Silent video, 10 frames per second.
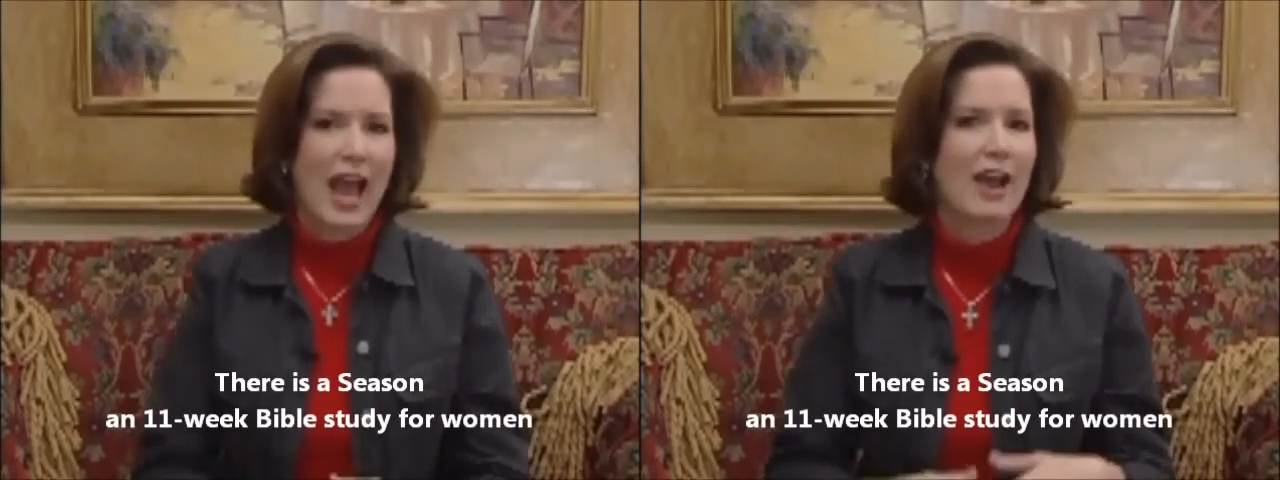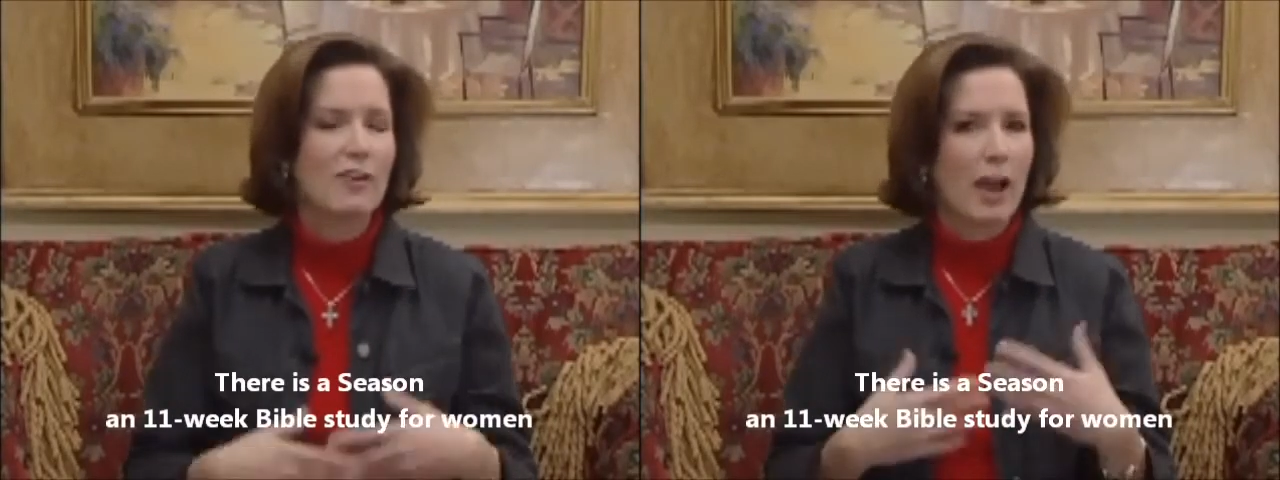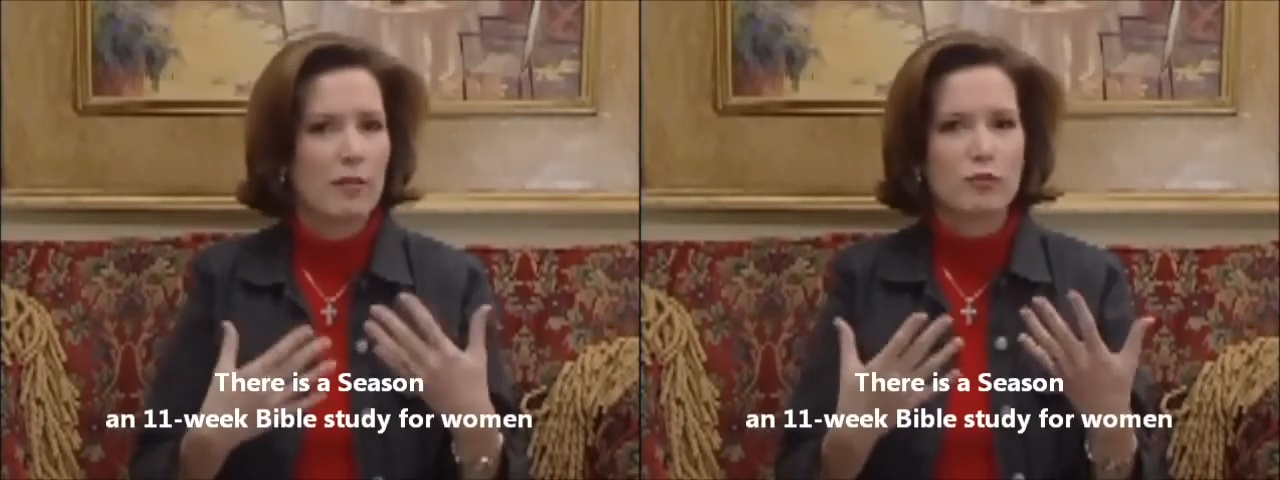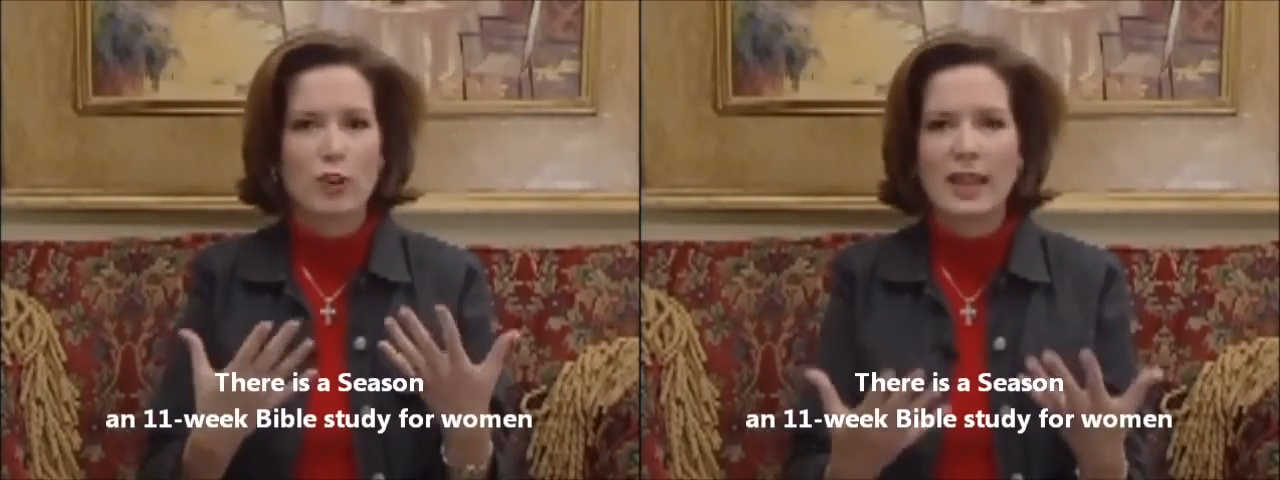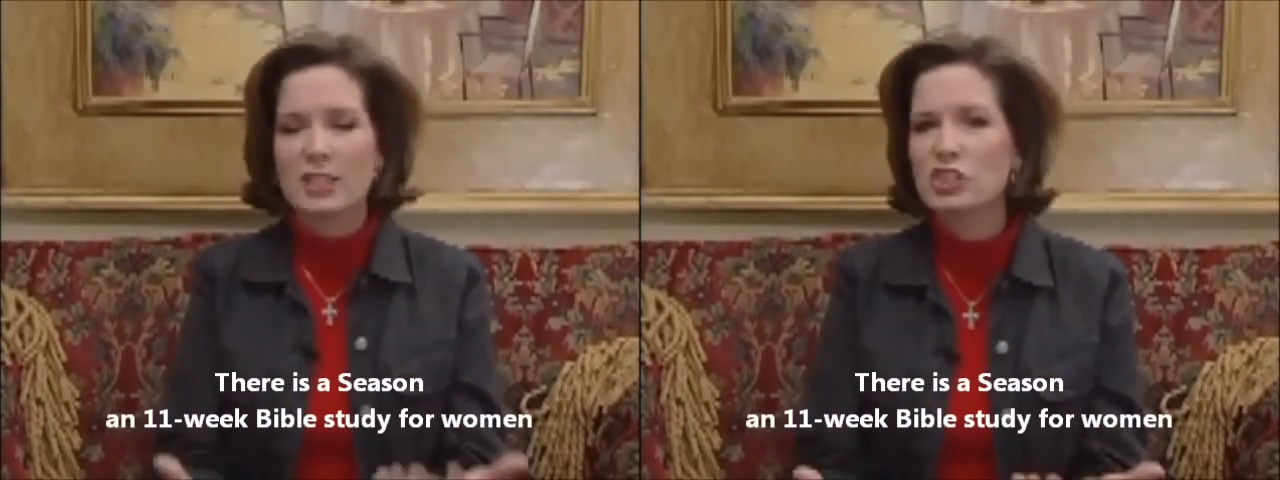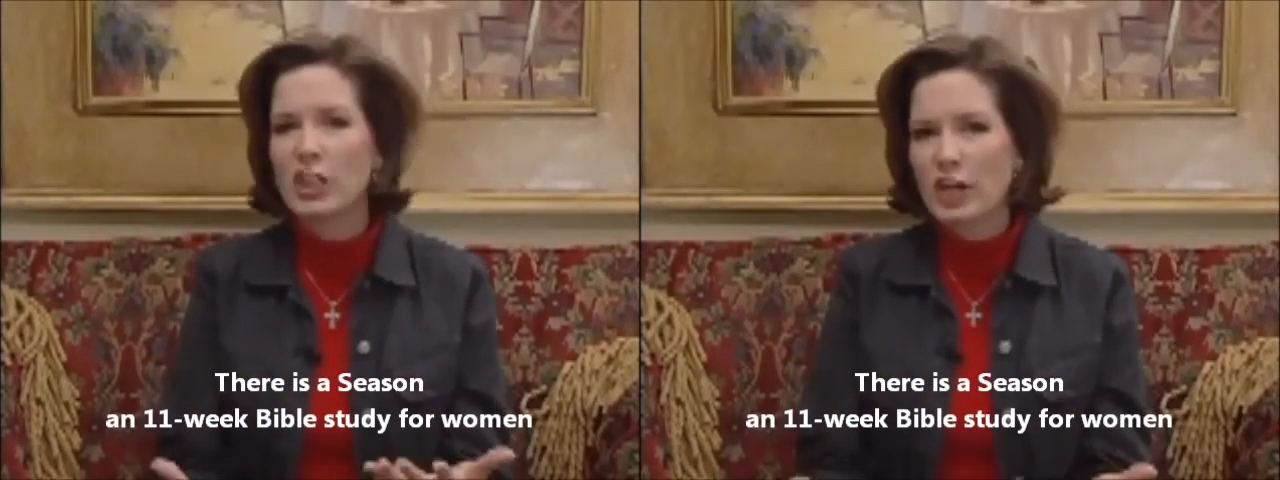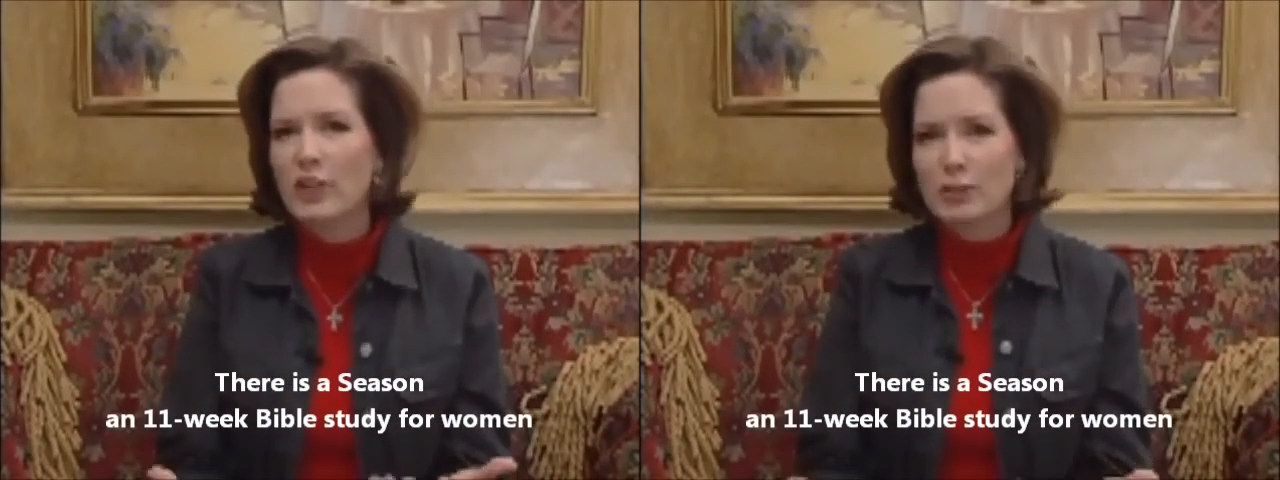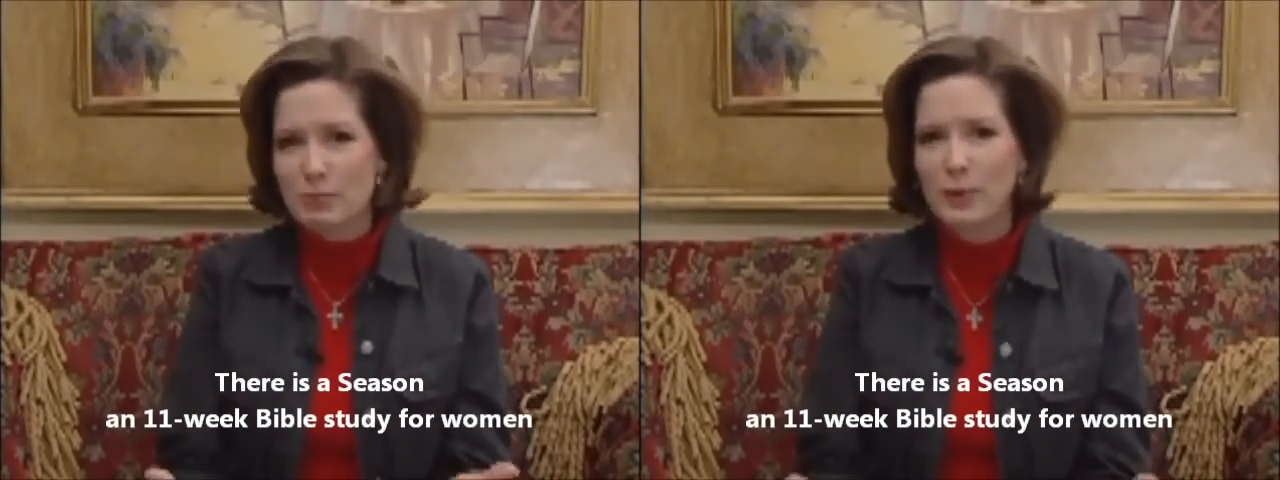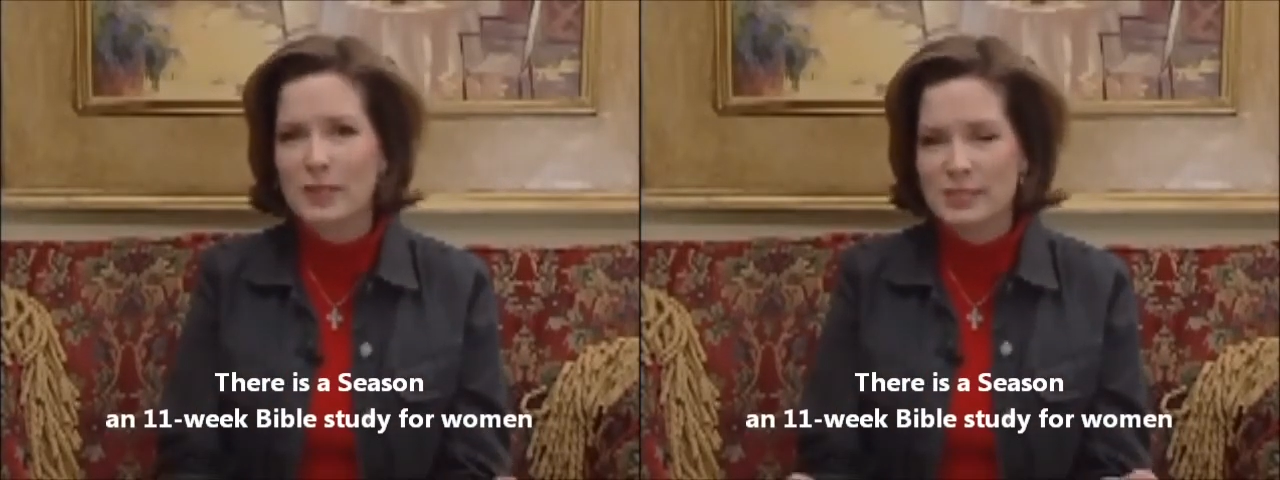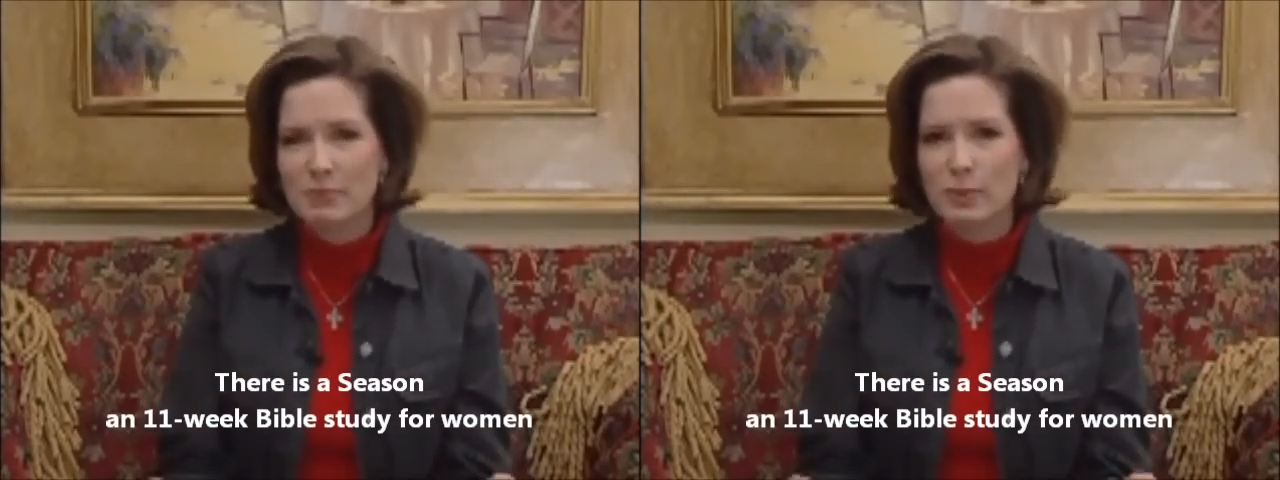I've tried to share those
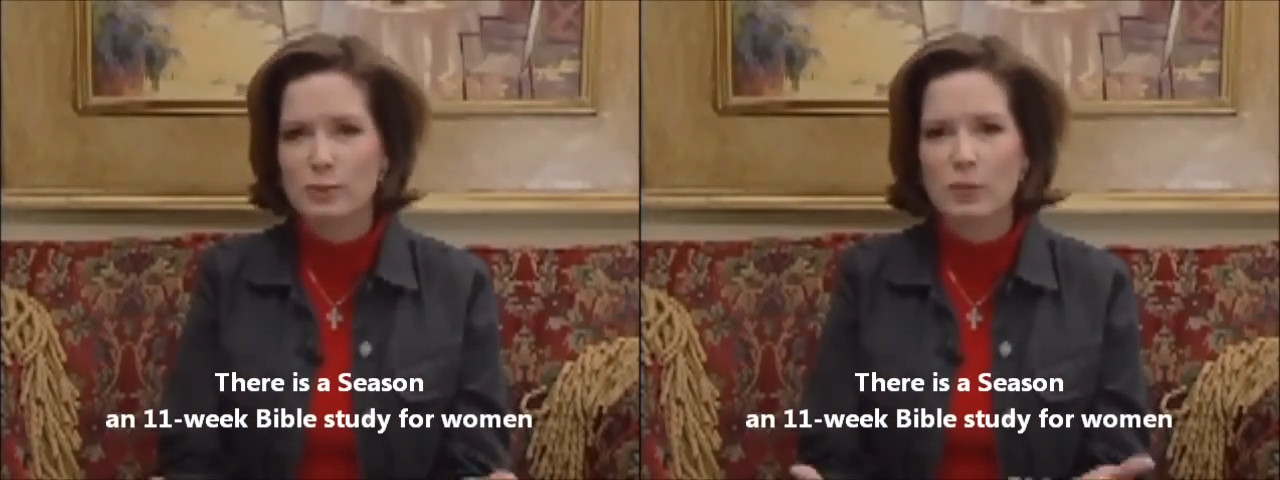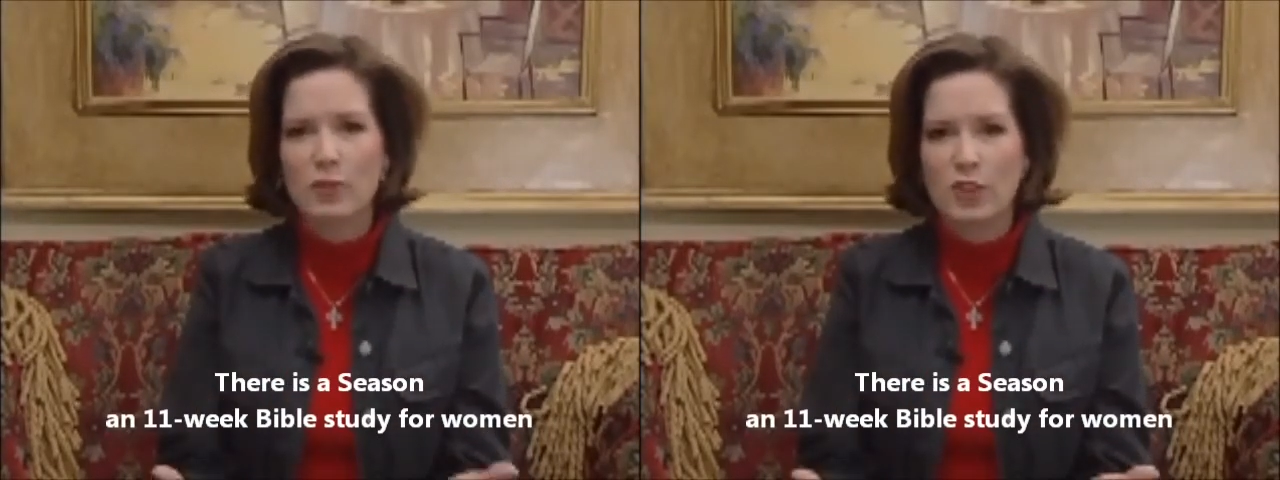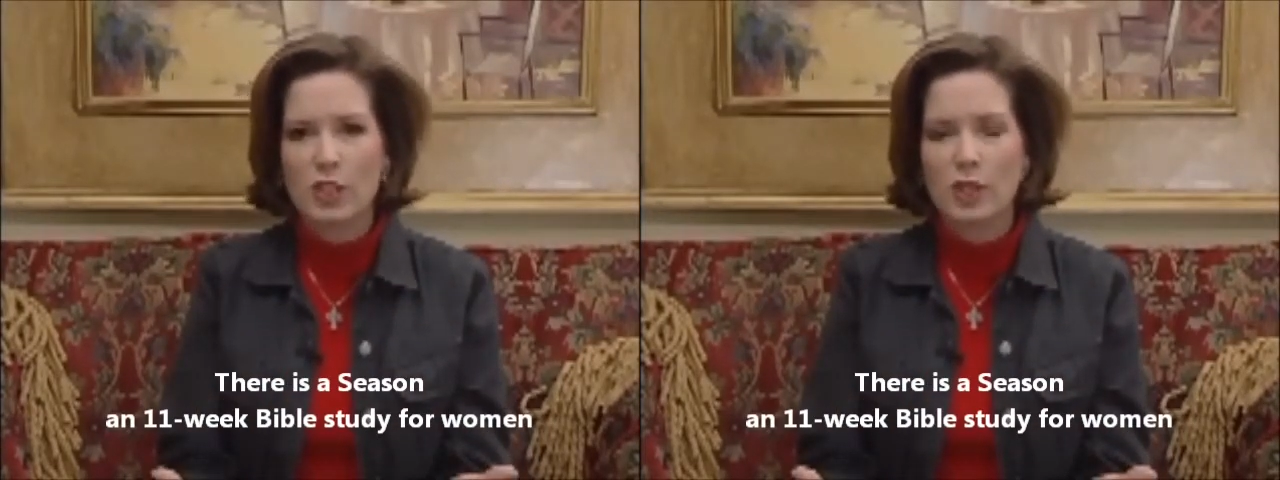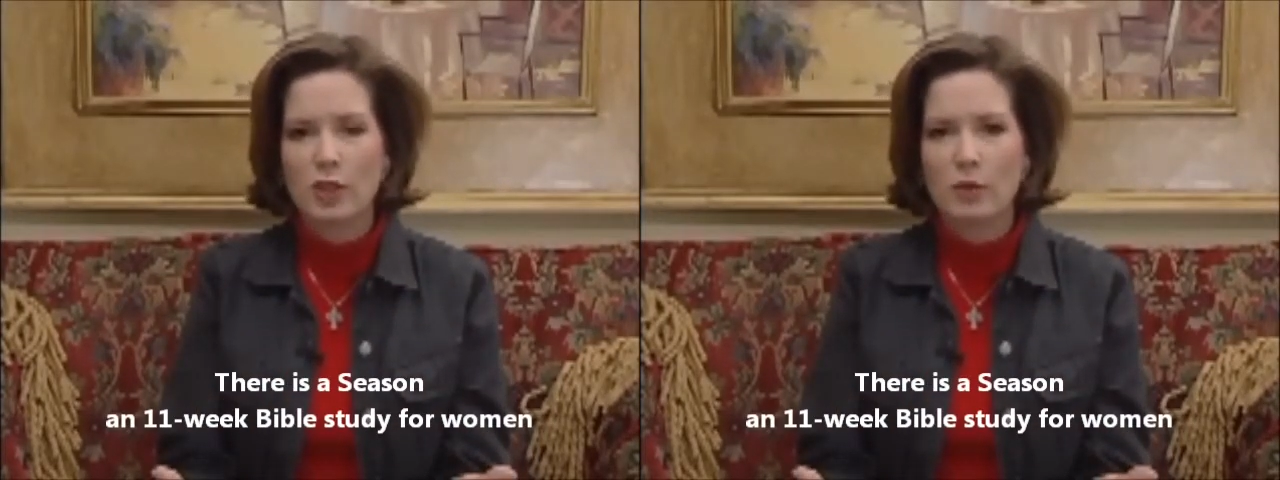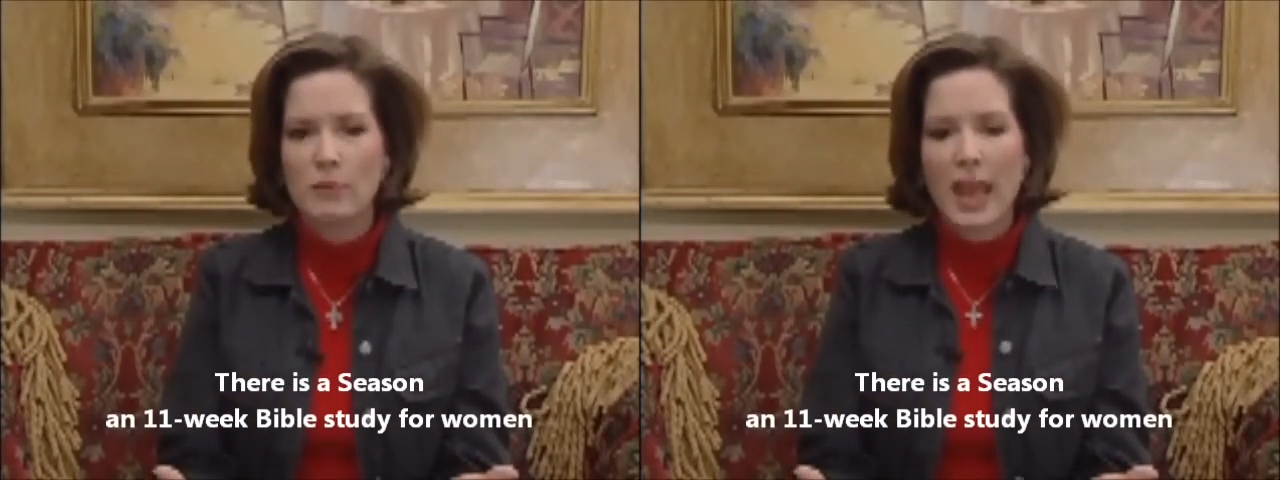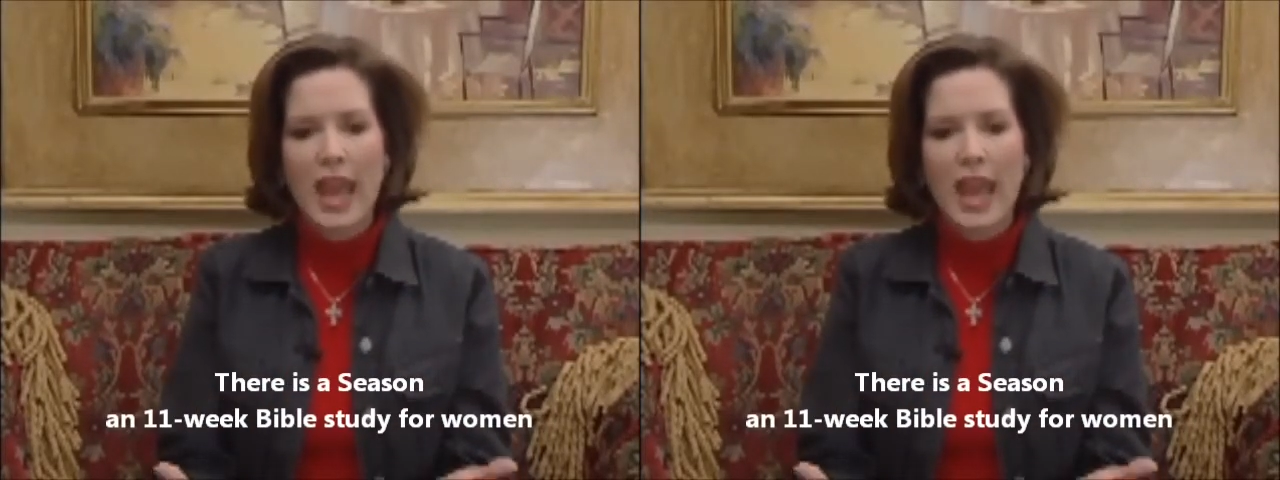principles with you.